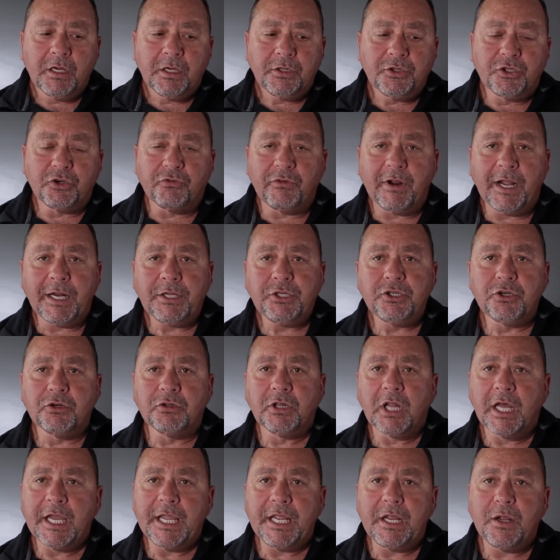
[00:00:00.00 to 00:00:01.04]
direct your
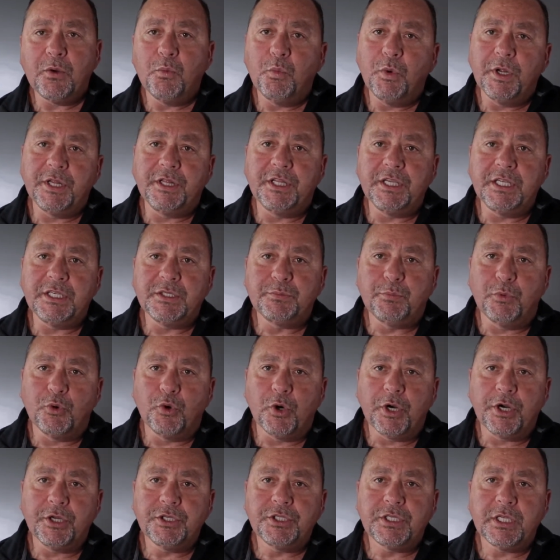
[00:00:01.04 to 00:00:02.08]
light with these
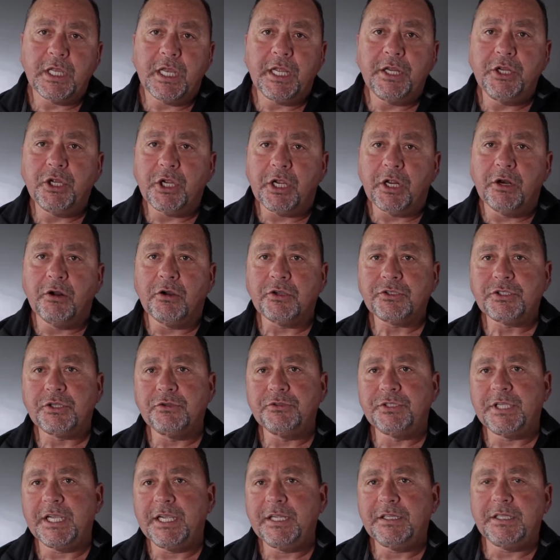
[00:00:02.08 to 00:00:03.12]
boards. And you can also
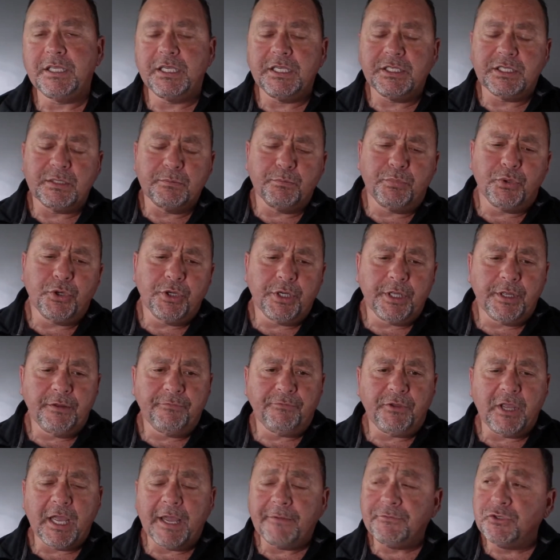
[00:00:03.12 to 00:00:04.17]
take these and put it,
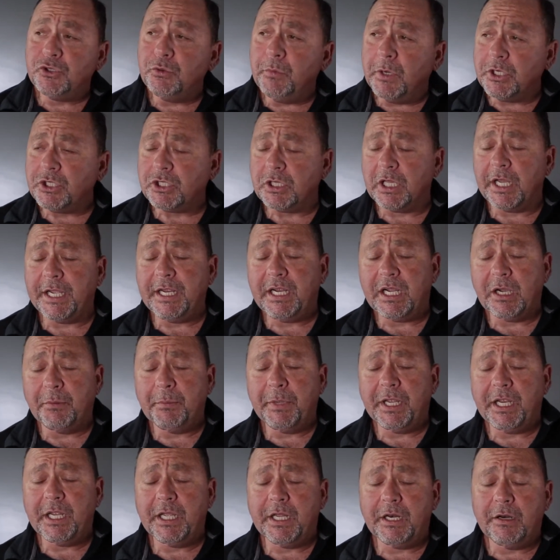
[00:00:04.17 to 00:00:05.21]
if you have too much light
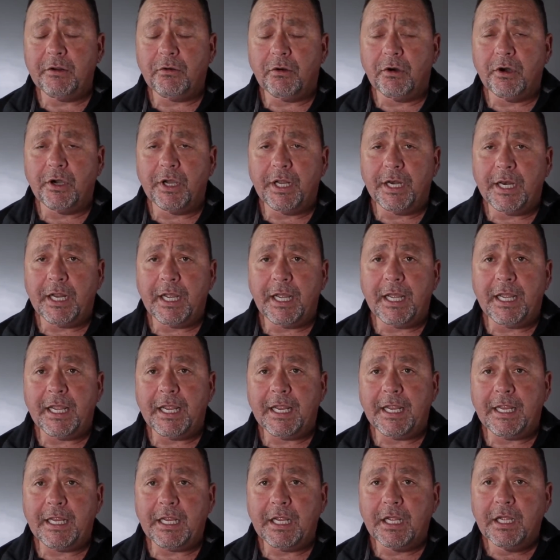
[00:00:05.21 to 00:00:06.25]
coming in on
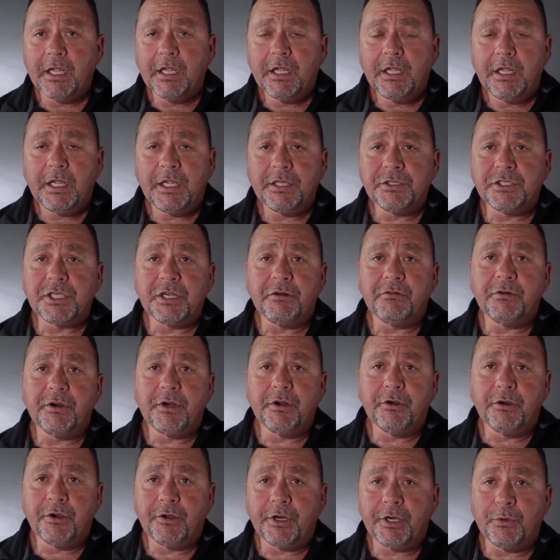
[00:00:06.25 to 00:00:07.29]
a
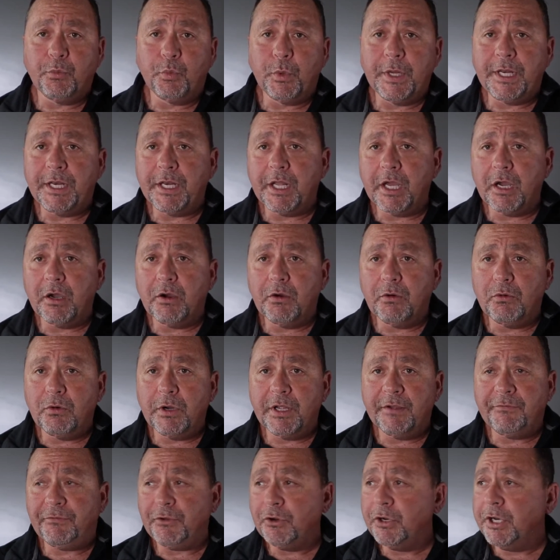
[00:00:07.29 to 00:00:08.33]
window,
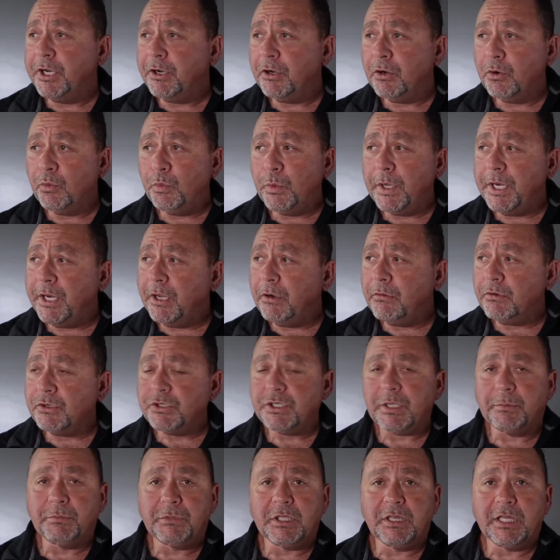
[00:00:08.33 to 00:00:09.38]
if you're near a window or
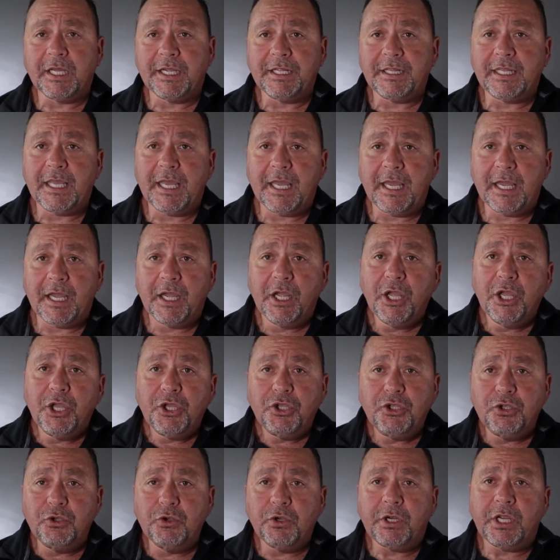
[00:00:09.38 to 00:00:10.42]
something like that,
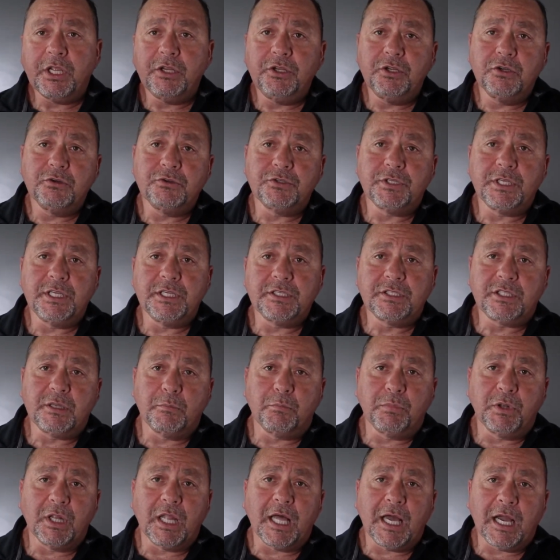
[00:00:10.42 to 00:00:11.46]
you can use these to
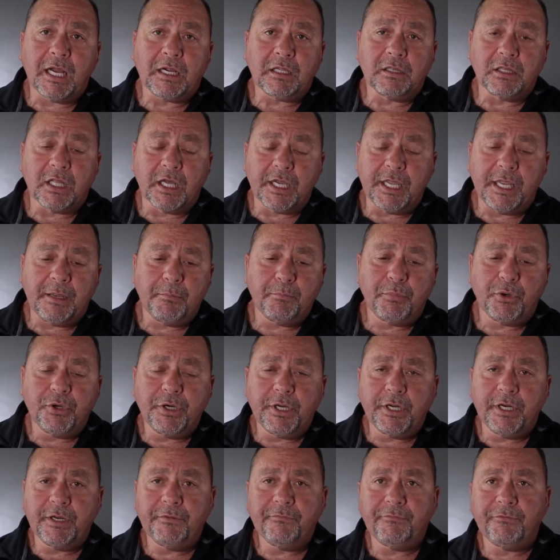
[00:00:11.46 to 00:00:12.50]
block light. Put
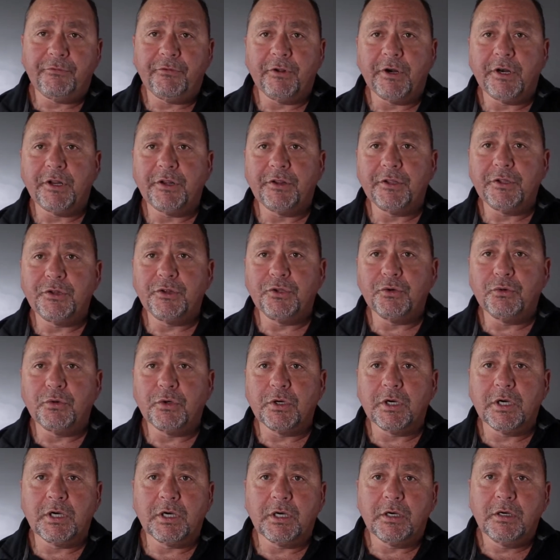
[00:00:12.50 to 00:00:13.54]
it in front of the
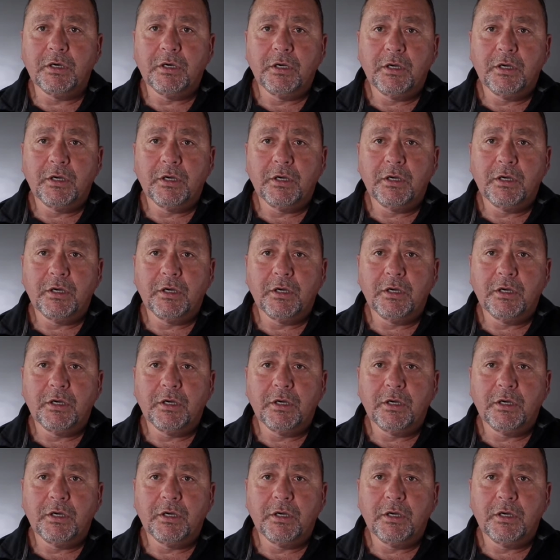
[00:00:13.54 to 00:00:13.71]
door